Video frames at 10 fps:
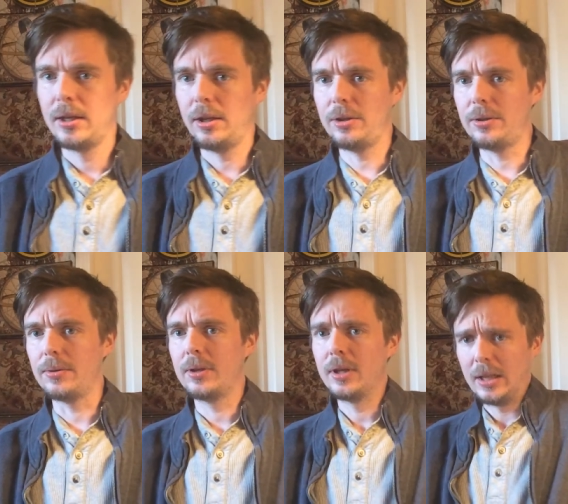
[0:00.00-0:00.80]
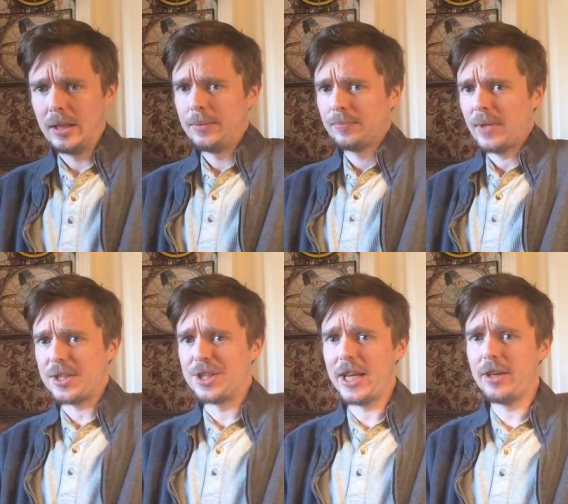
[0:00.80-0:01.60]
Hello,
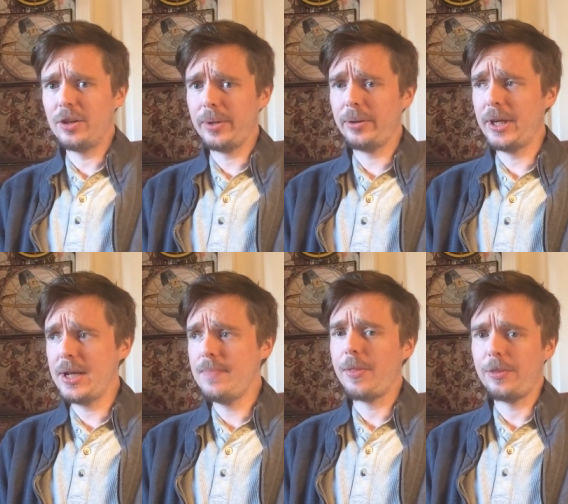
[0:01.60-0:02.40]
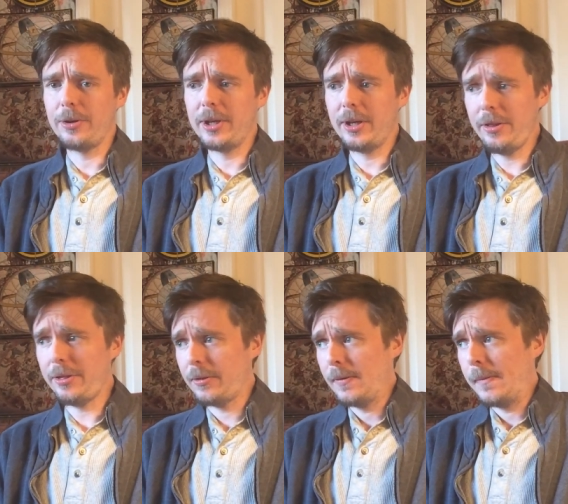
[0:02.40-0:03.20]
it's January the
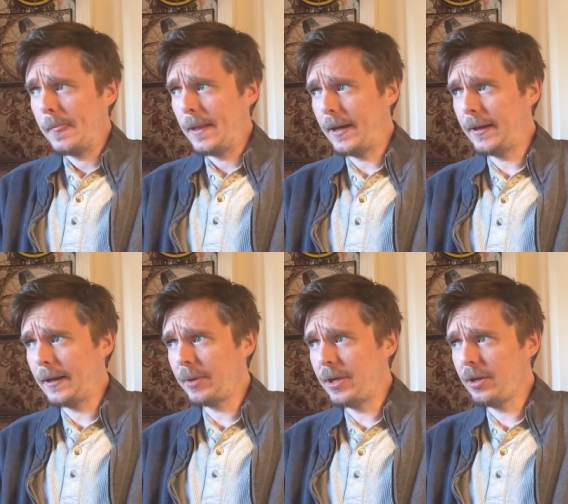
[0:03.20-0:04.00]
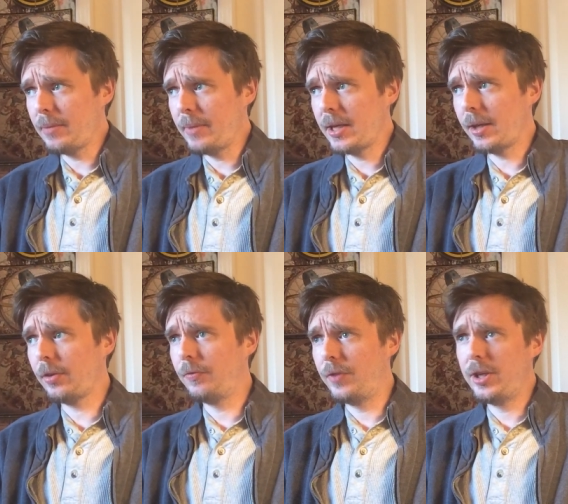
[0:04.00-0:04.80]
30th, and I'm here to make
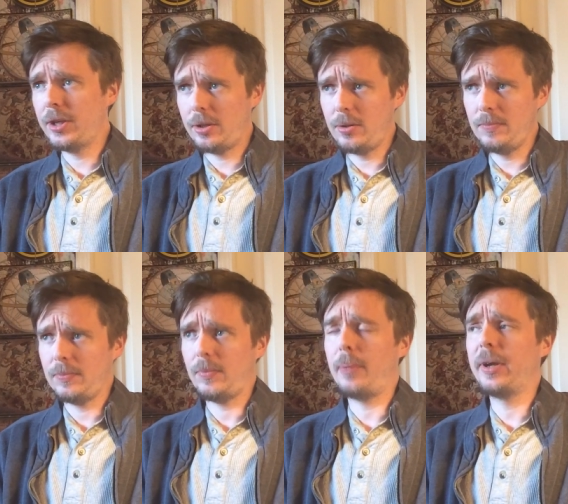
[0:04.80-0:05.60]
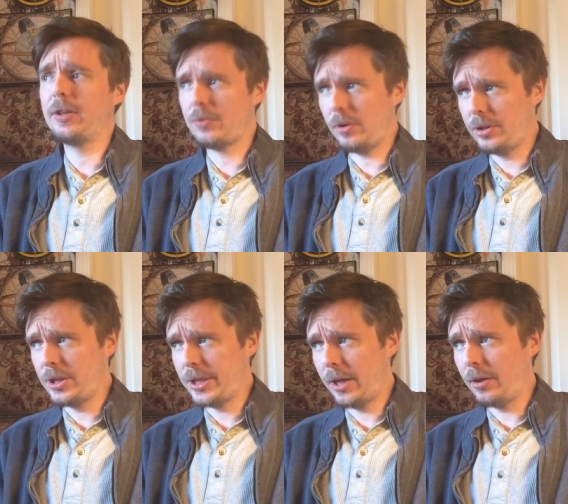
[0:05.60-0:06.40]
another video on my
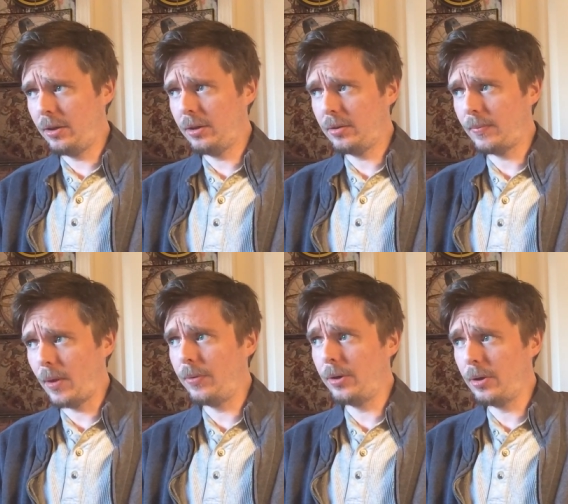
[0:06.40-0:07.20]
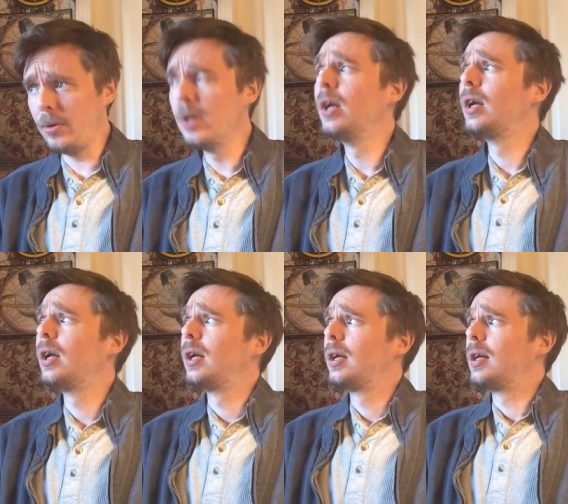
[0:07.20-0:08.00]
astrology channel, although
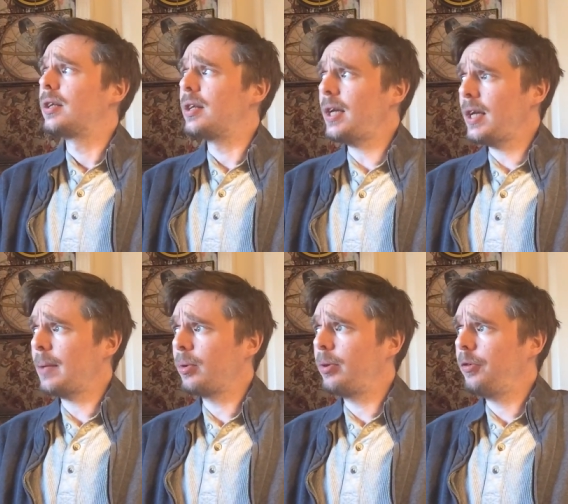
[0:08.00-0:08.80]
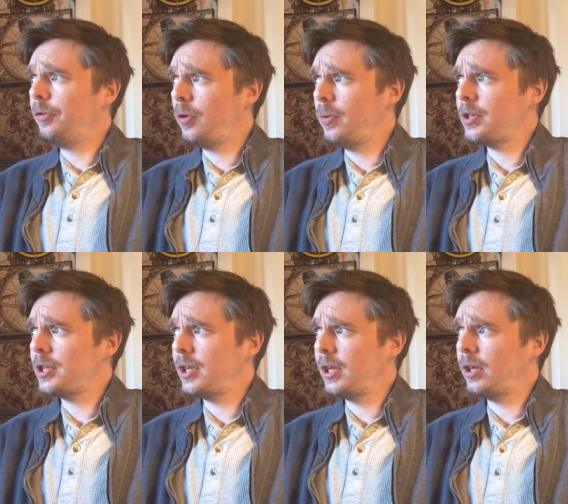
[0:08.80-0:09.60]
today I'm going to be
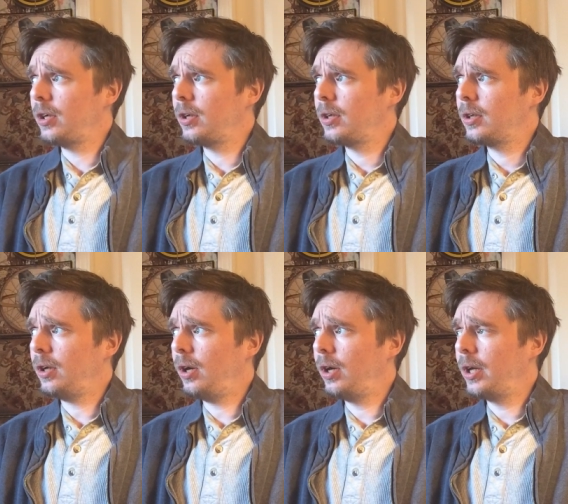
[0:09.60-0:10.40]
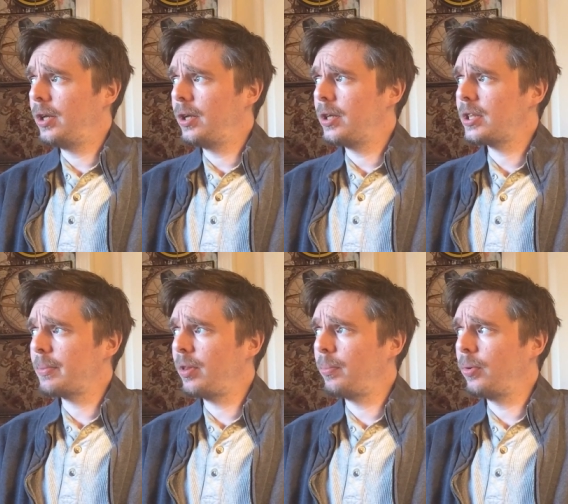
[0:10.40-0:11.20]
focusing on
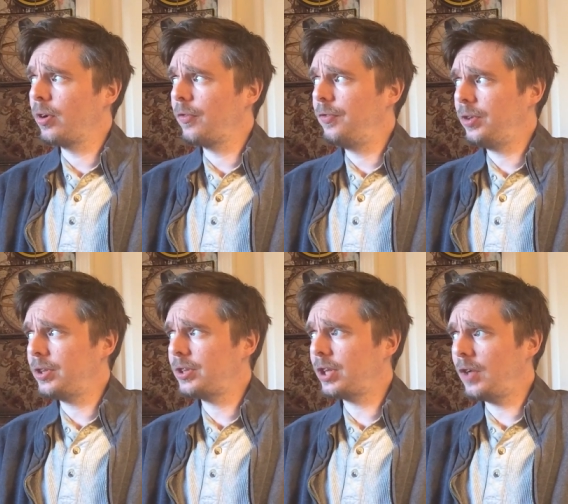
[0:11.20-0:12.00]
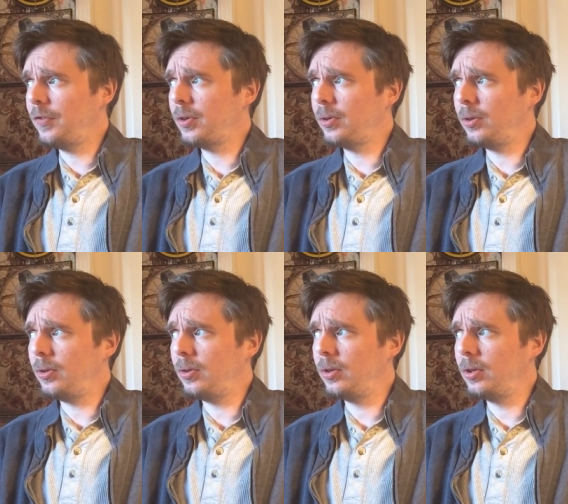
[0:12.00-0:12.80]
some of the more
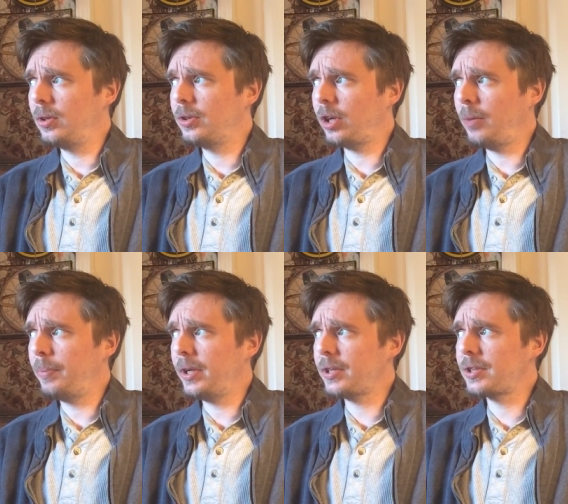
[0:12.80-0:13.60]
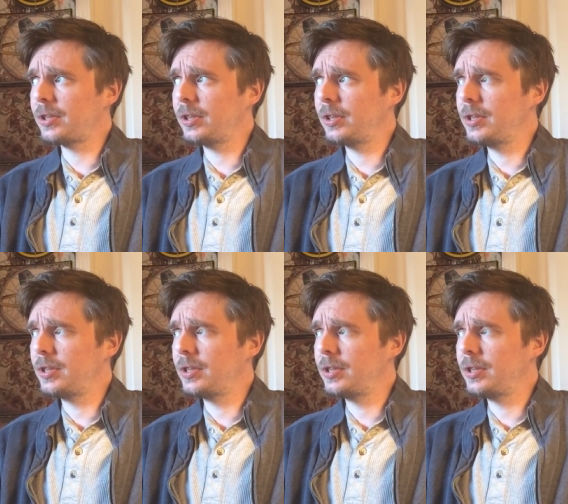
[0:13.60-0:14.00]
philosophical topics.